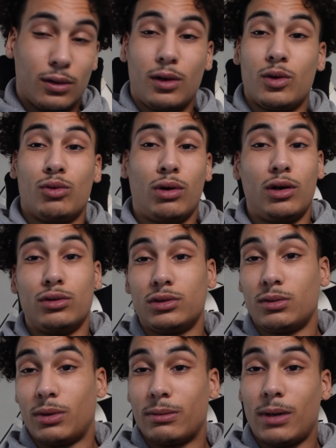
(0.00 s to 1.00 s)
on the uh, road
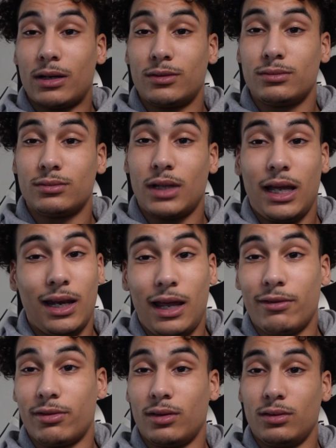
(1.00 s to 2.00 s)
somewhere, bro. They
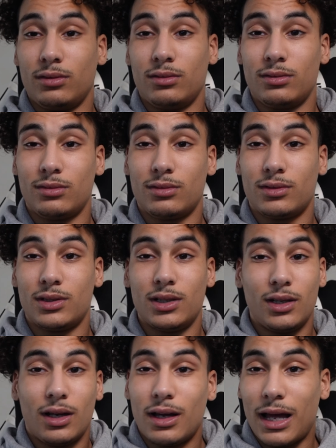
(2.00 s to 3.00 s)
different.
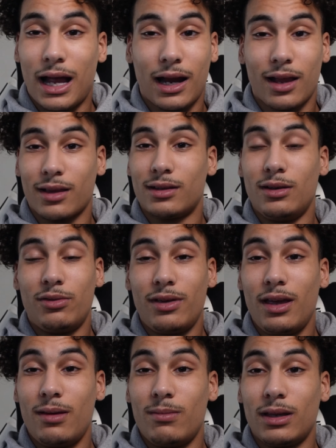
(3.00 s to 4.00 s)
I, do you
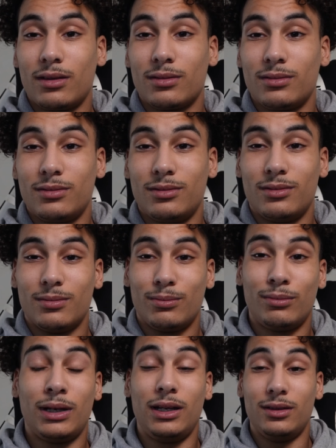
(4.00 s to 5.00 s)
feel me?
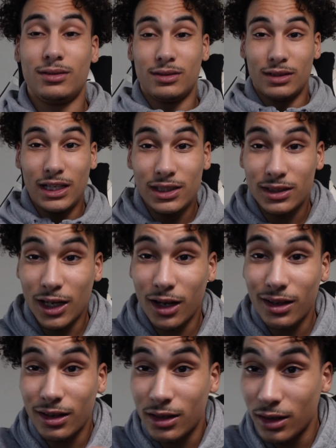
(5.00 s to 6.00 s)
But this,
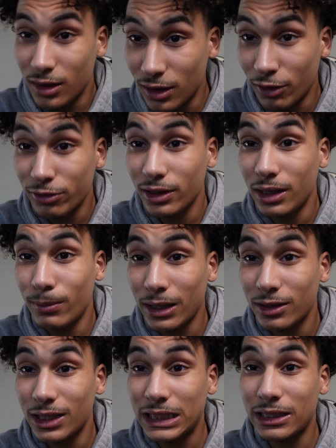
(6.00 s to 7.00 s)
don't forget
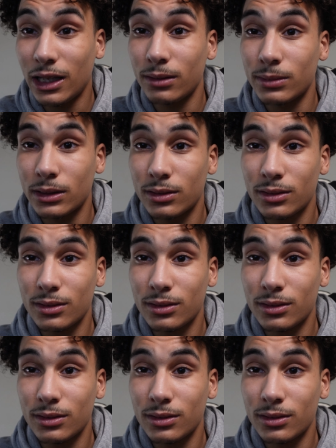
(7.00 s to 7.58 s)
about the disclaimer.